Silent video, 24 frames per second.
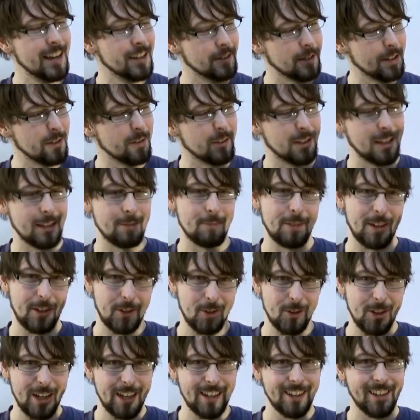So that was like my
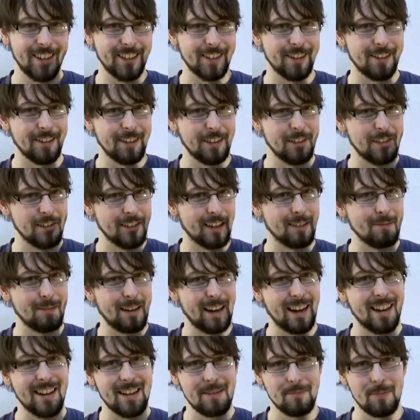training guitar, that was like
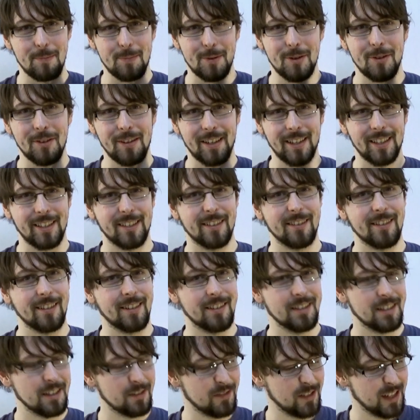my hyperbolic guitar,
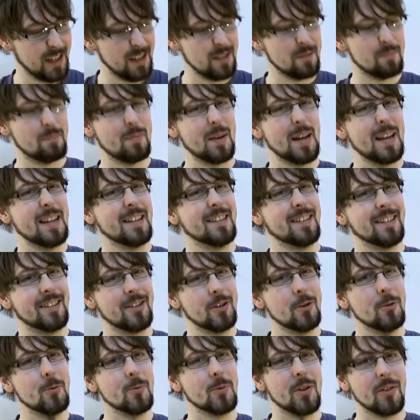because if I could bend a
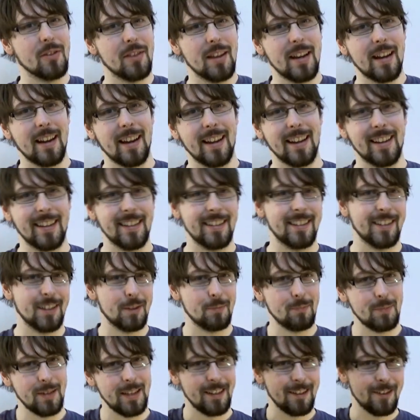tone on that, I could
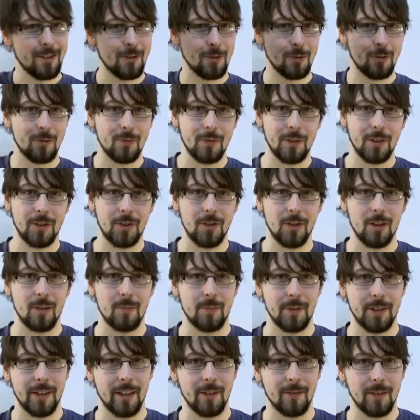just be all over the
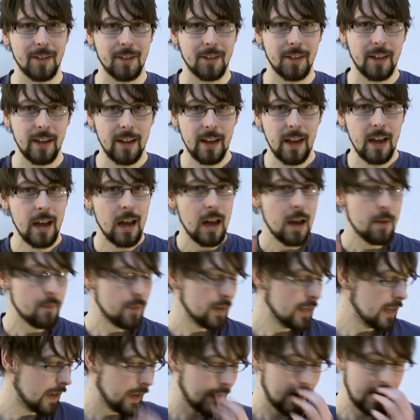shop on the other ones.
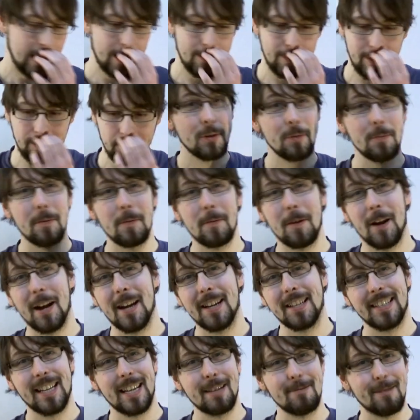But yeah, anyway, a little bit about
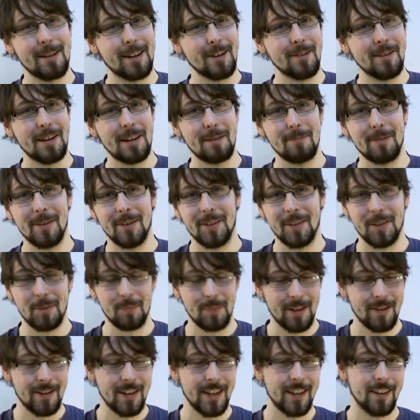how time I got in about this
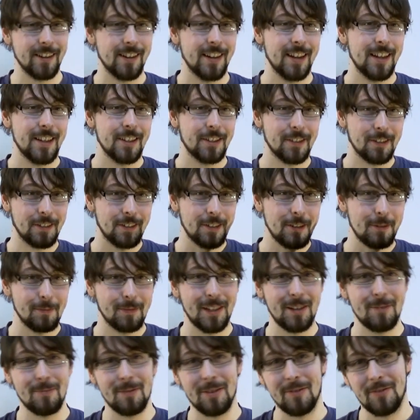beer here. So top
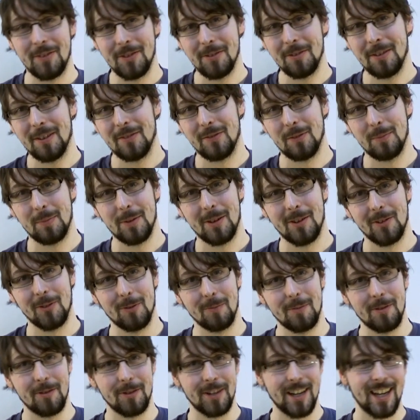tip, if you don't have a bottle
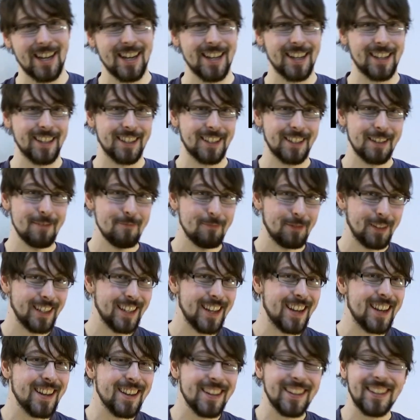opener to hand,
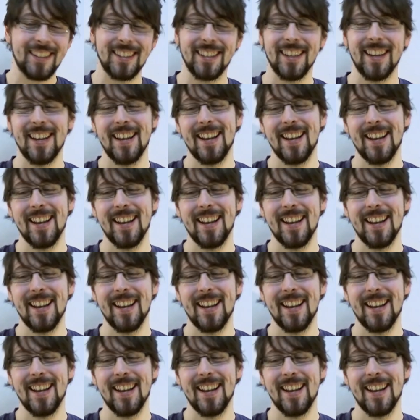simply use